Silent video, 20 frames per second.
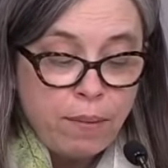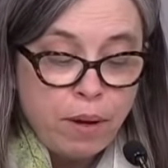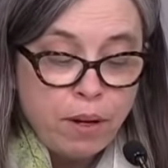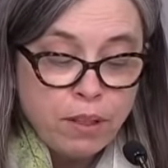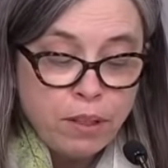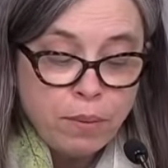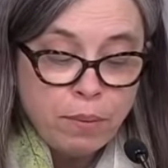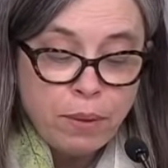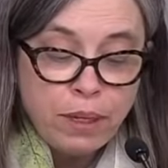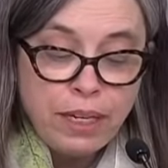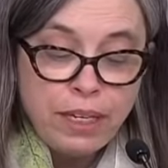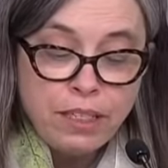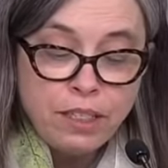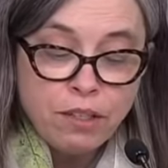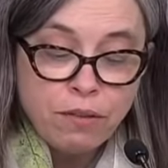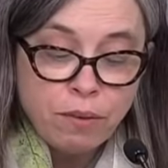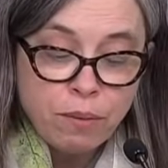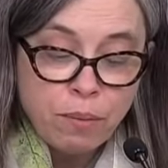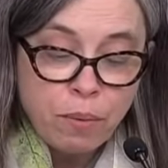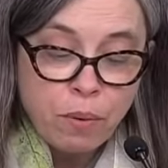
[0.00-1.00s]
I am also
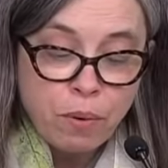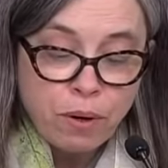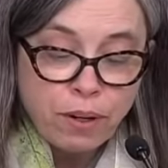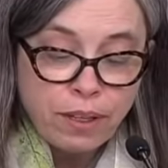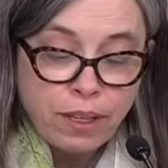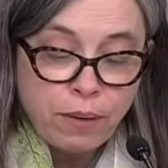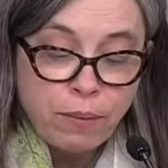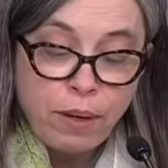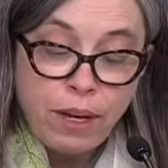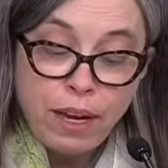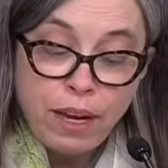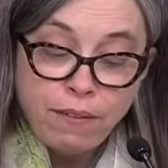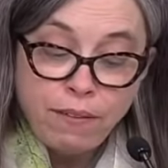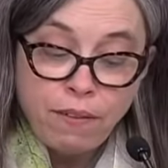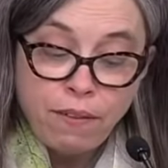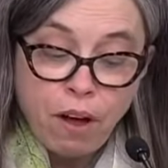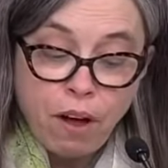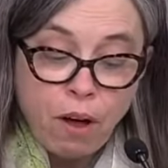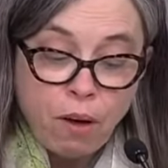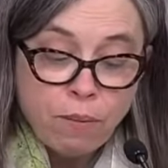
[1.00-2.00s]
pleased to report that we
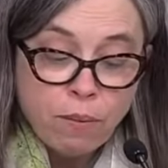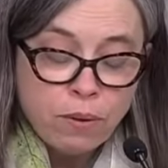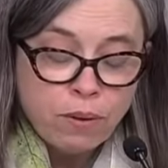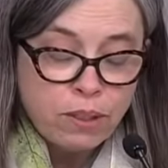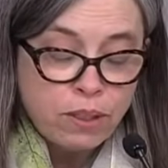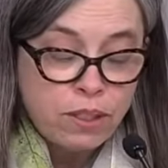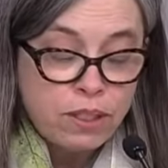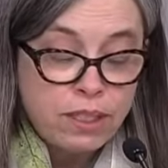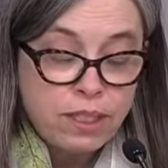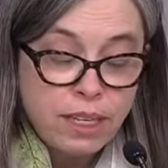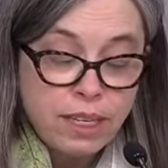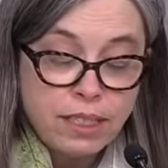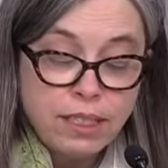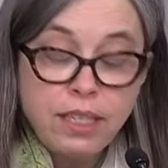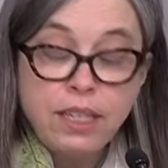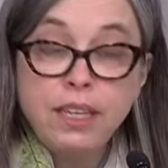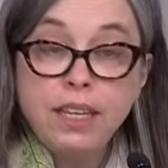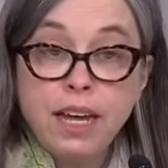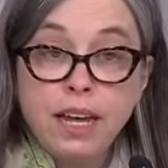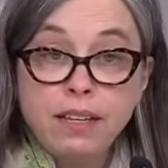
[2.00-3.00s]
have almost
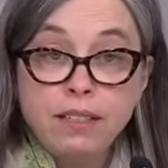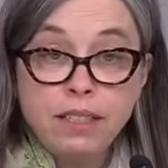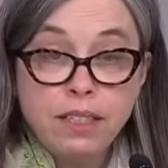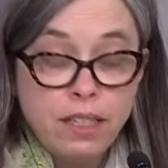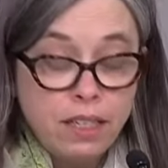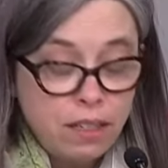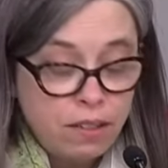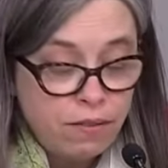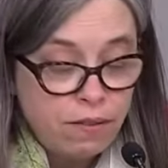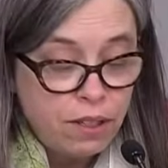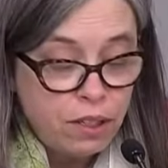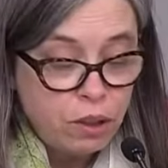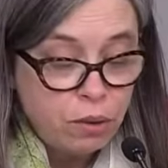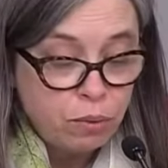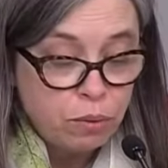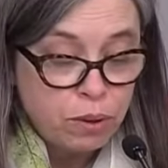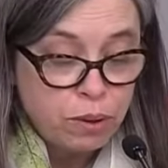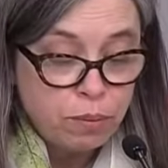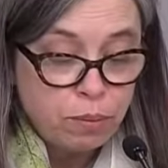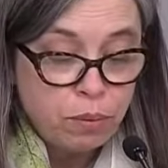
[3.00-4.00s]
60,000
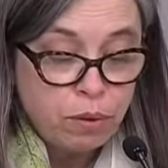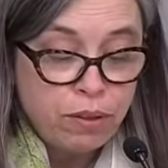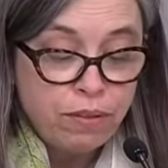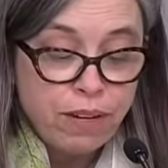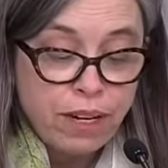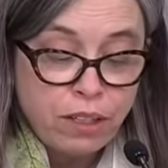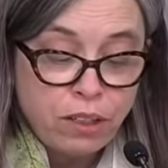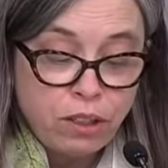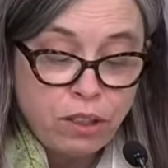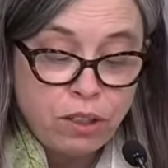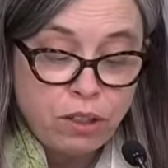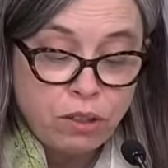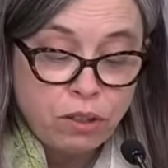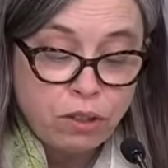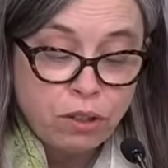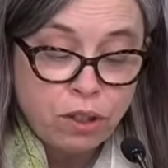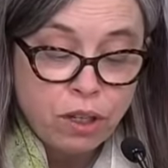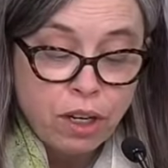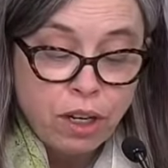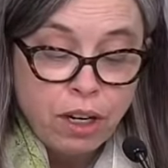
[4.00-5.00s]
individuals
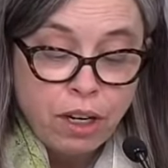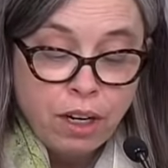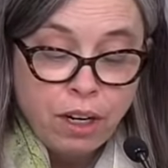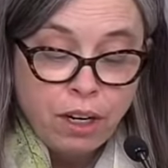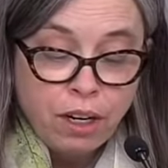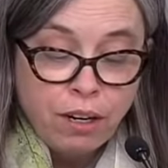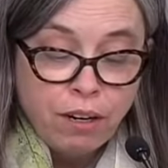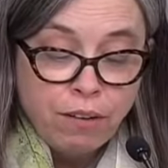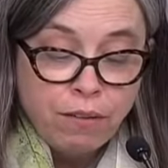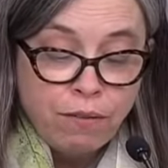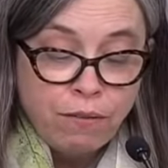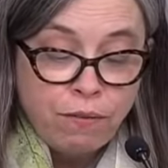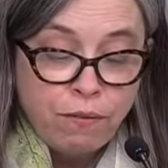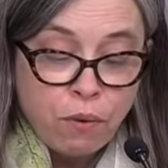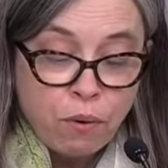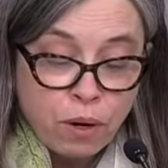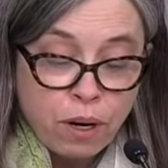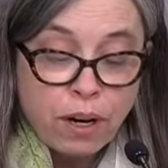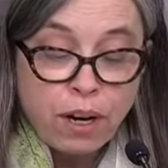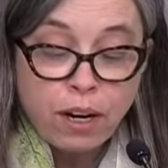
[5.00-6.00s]
pre-registered
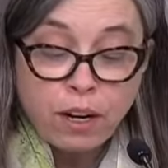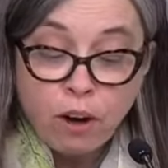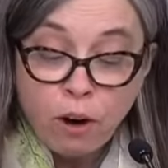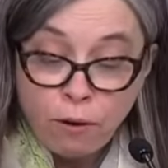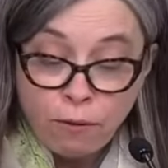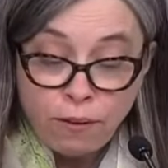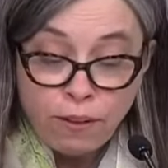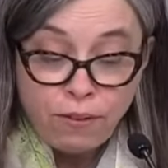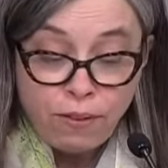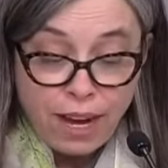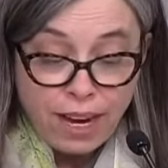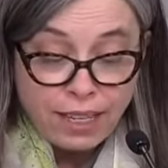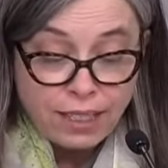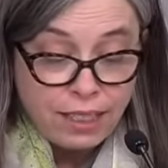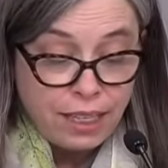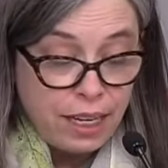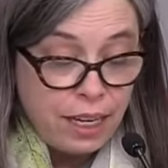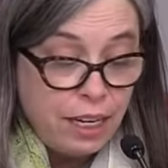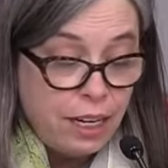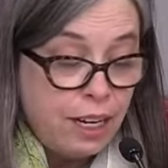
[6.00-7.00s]
for a COVID
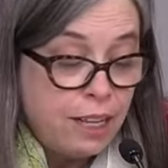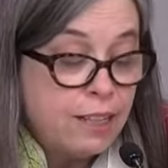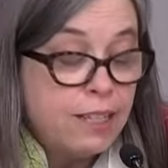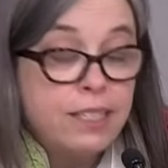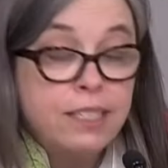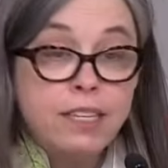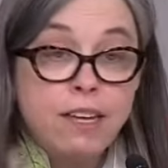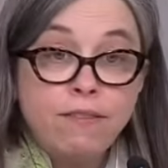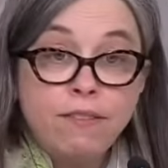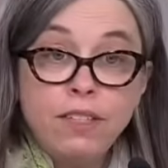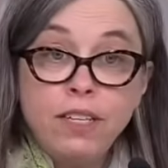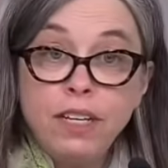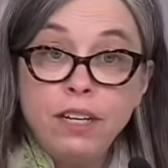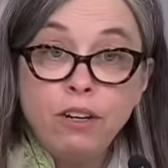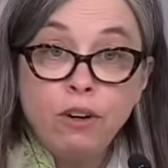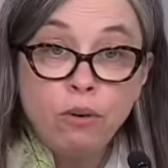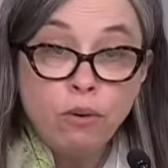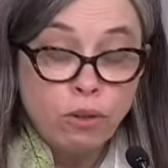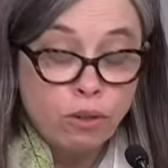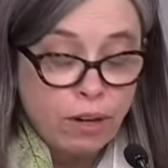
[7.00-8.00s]
vaccine in the
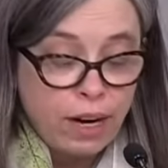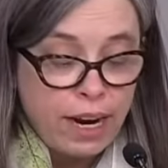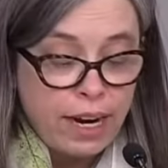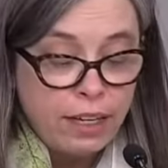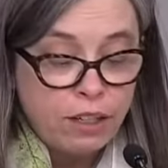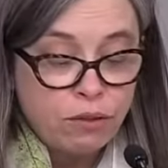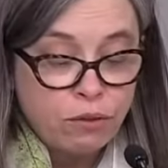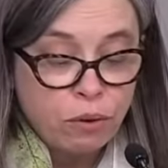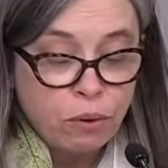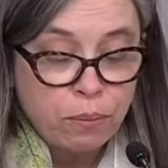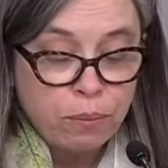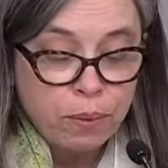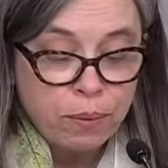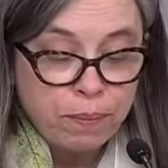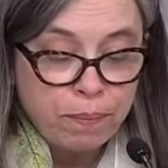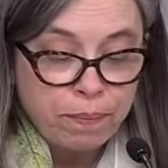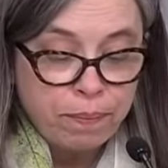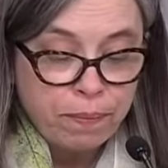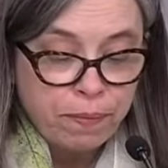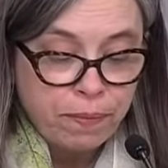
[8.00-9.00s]
70 and older age group.
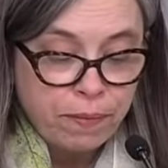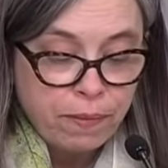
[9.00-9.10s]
